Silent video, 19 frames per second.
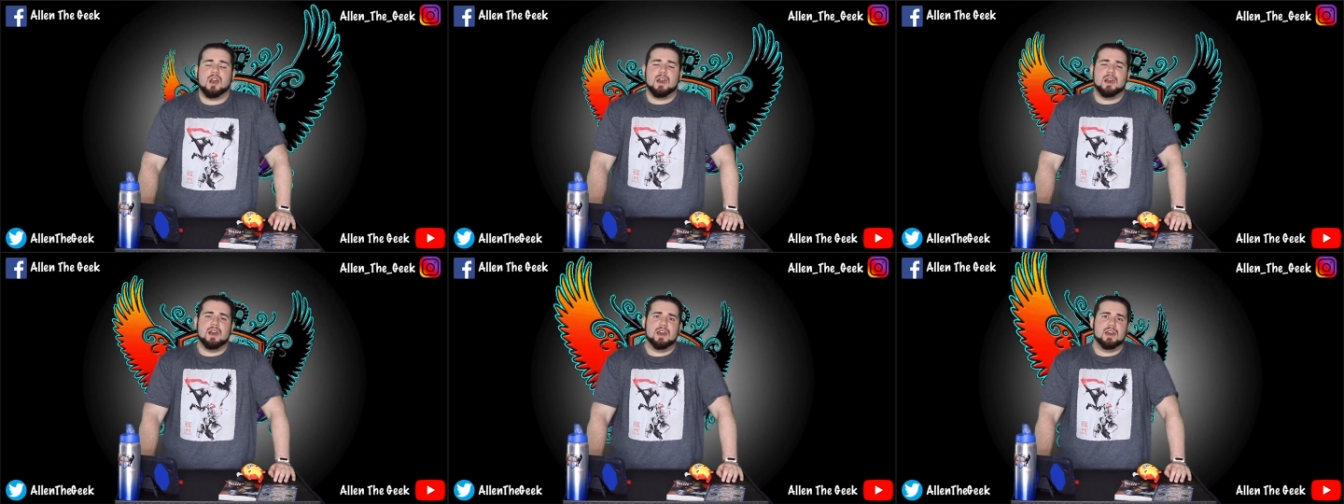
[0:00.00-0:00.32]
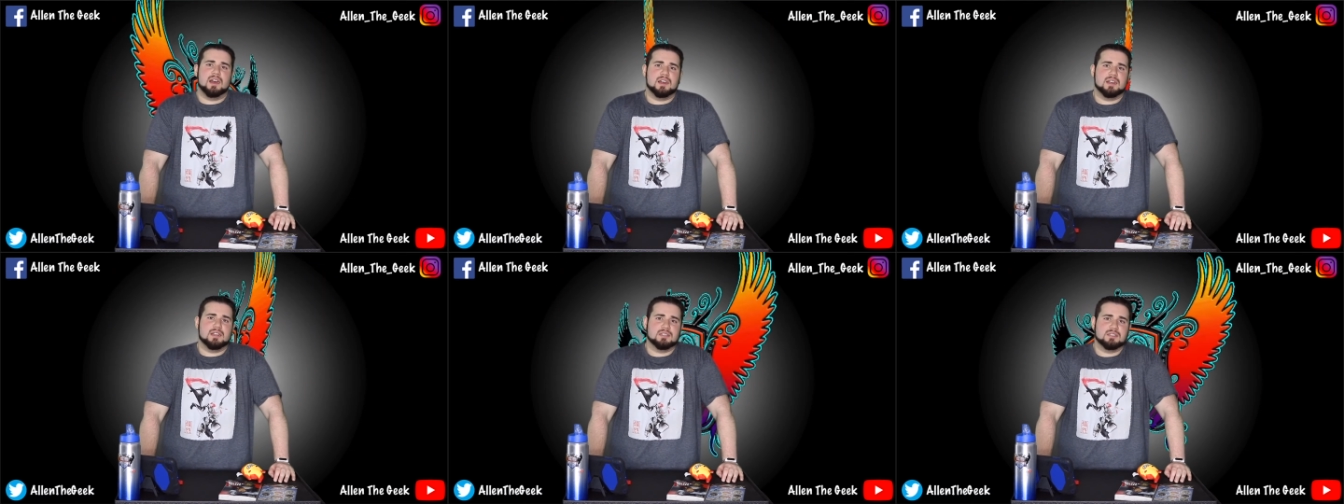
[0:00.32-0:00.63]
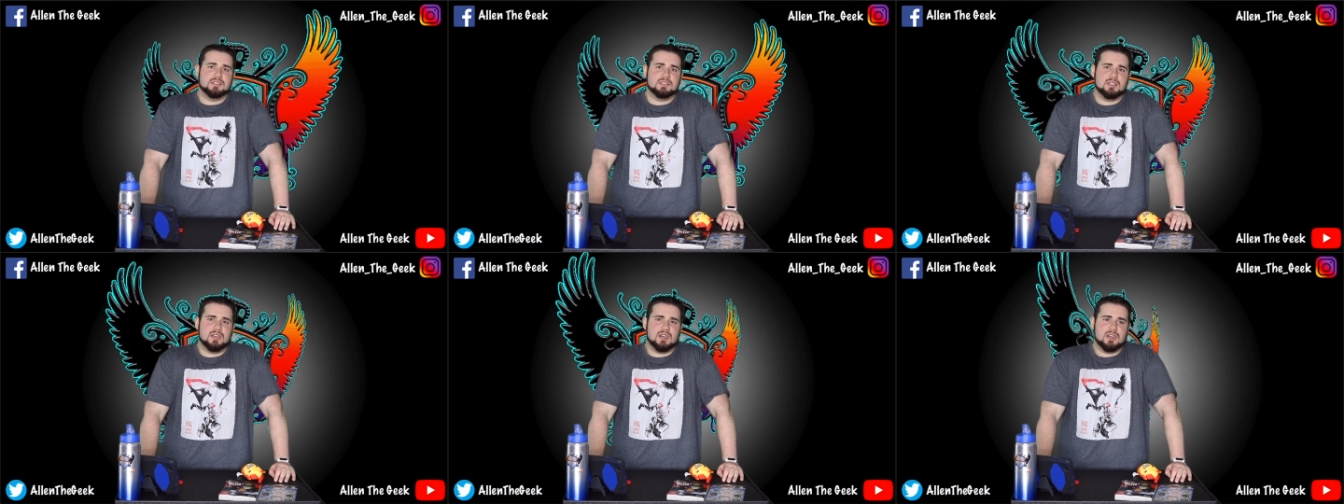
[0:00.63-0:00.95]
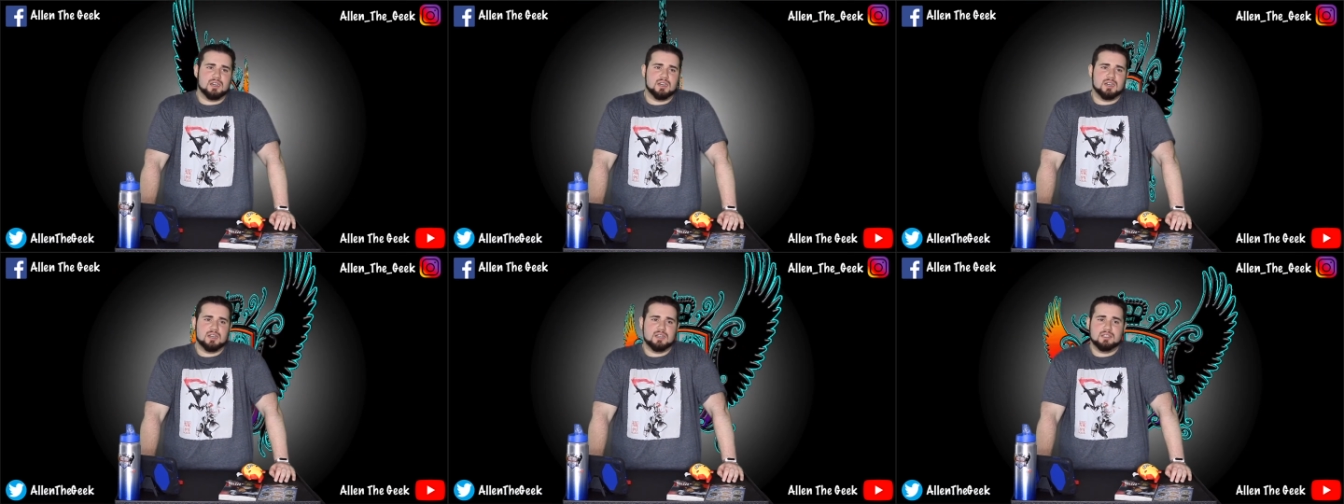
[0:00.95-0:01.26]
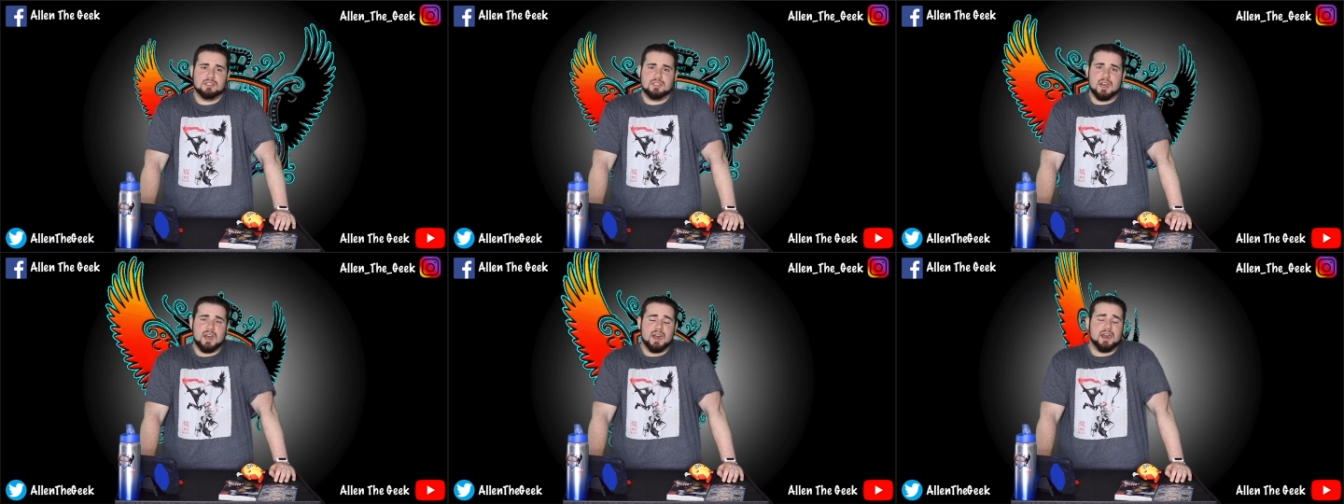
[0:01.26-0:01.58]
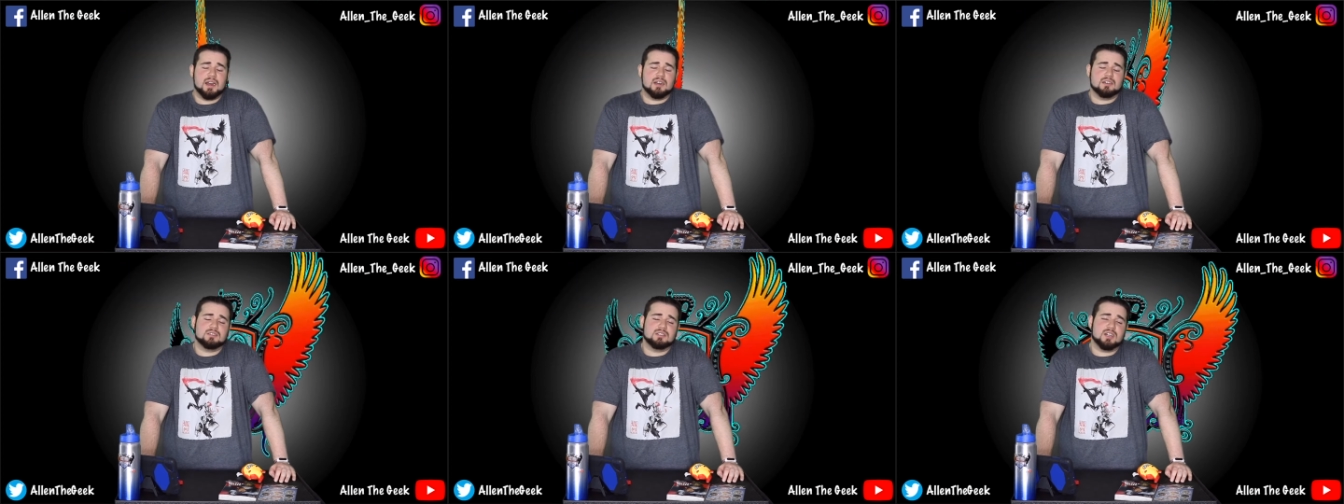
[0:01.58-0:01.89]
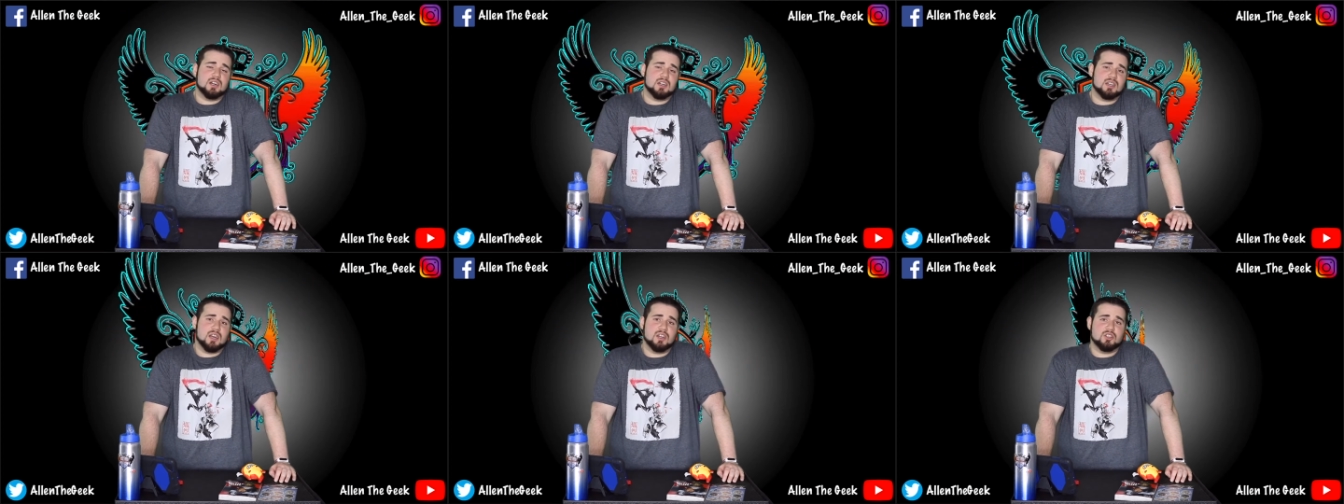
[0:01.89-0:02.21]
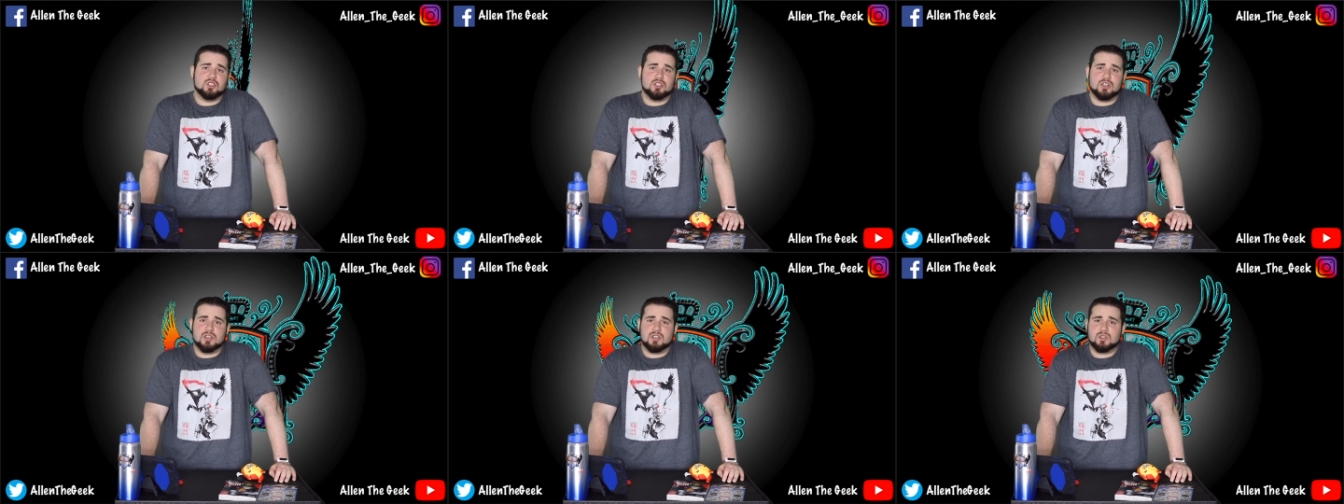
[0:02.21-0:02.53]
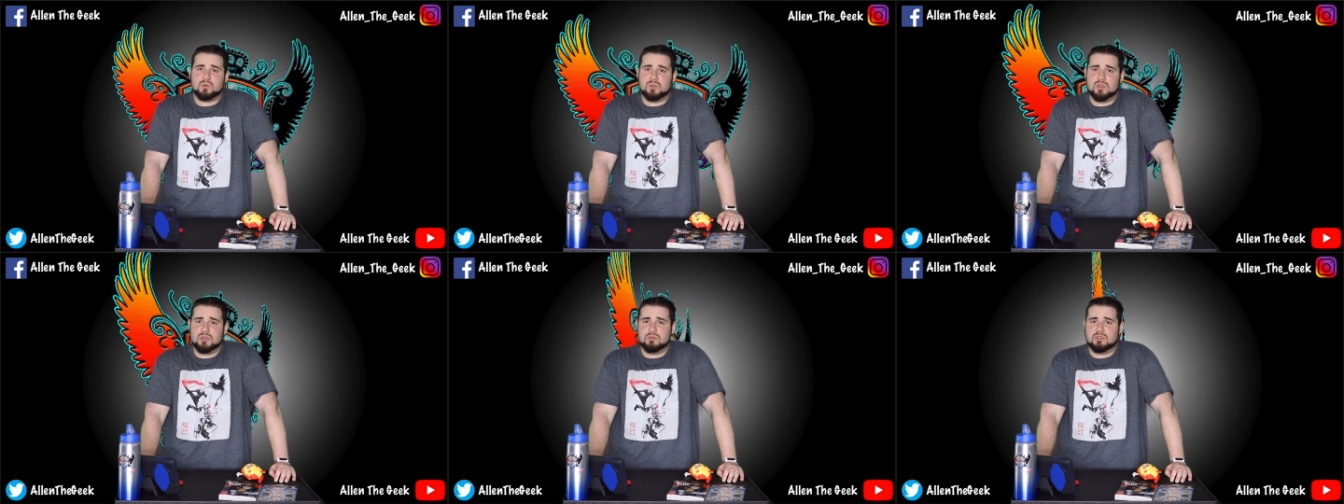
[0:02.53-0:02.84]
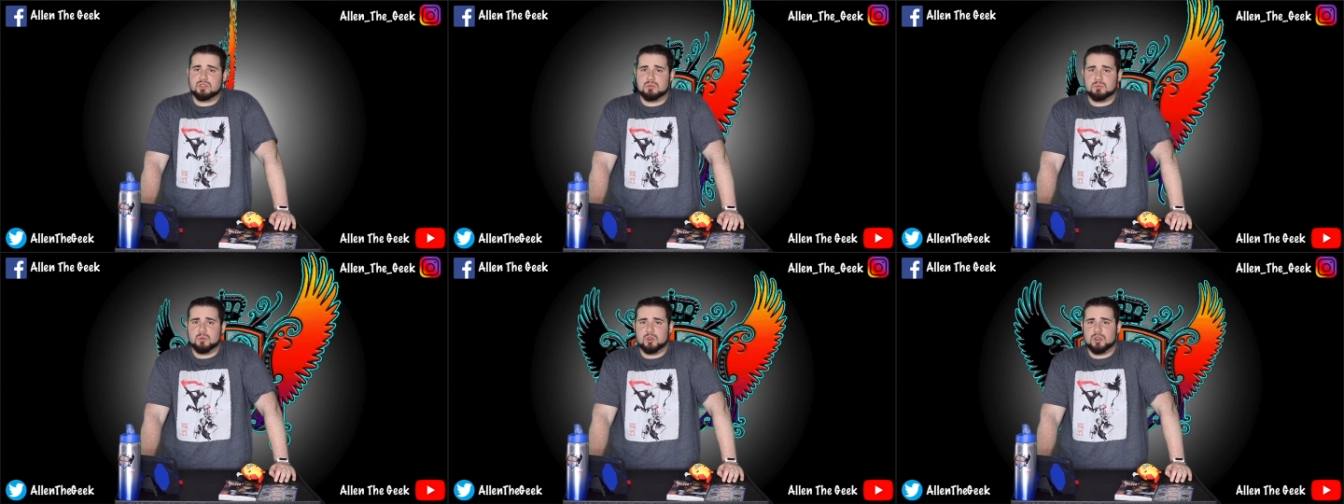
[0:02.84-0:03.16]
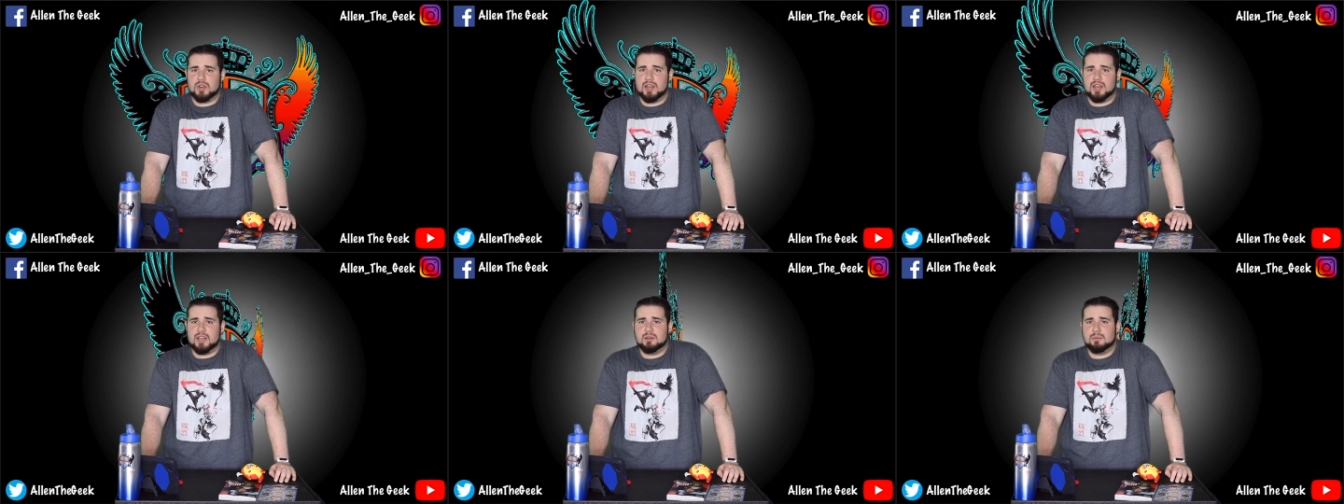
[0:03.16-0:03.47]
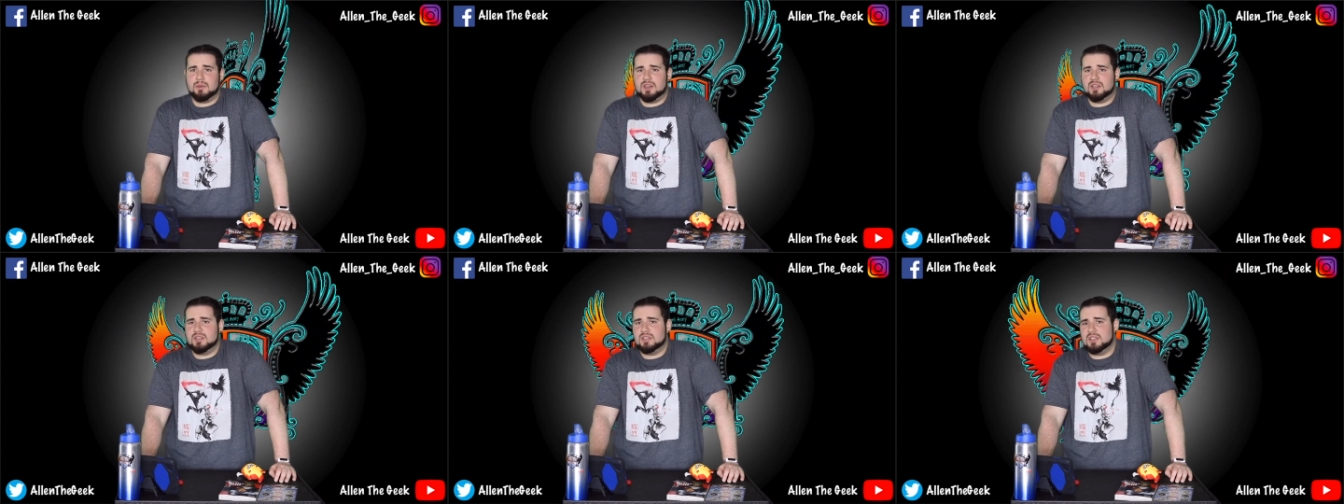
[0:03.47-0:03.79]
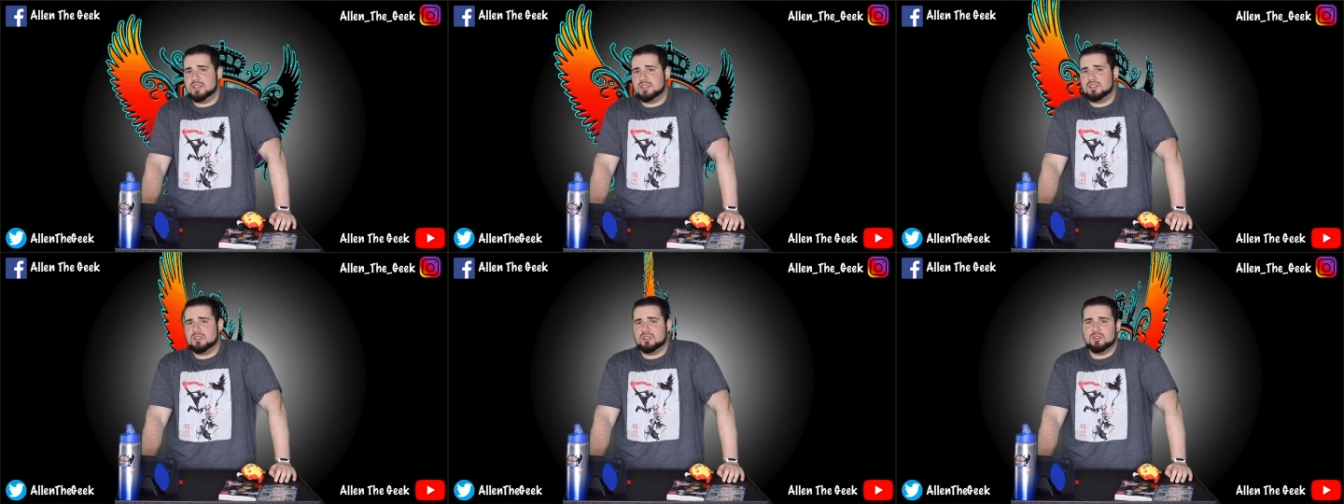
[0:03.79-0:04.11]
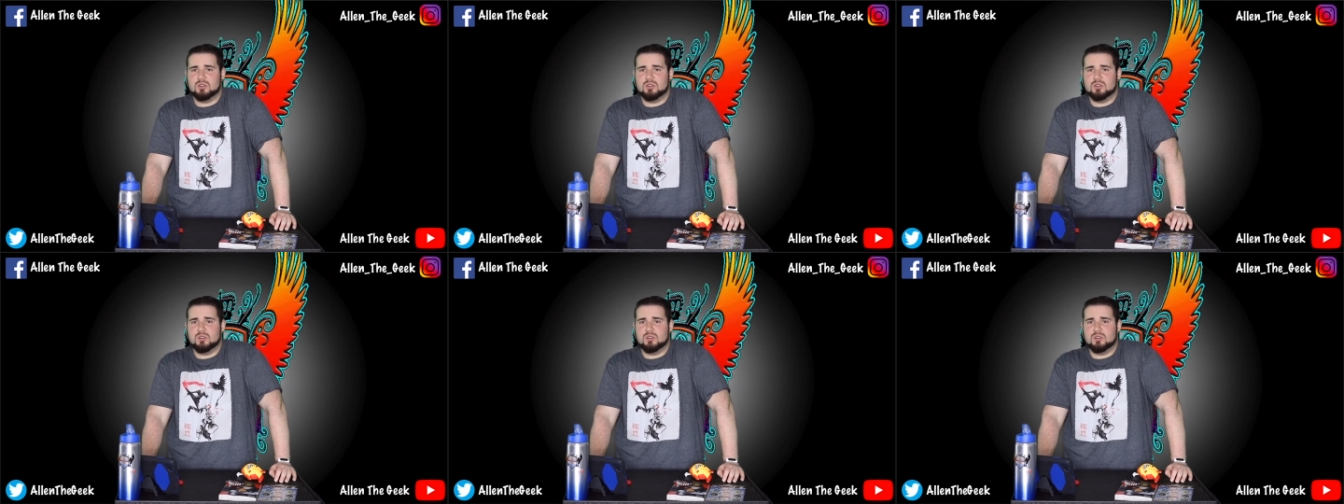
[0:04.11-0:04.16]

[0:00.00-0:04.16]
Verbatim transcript: And uh, yeah, I'll catch you next week with some more anime, geeky,